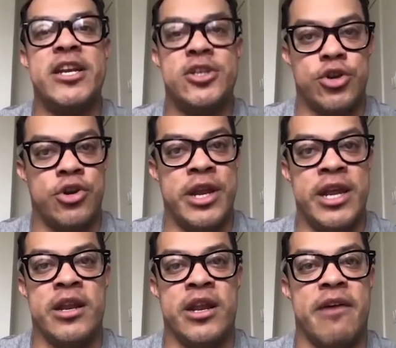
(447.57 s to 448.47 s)
making
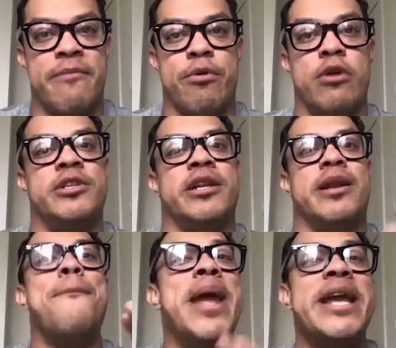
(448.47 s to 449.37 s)
sure you're eating enough
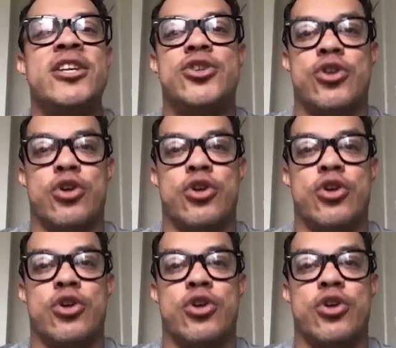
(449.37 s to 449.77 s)
protein, making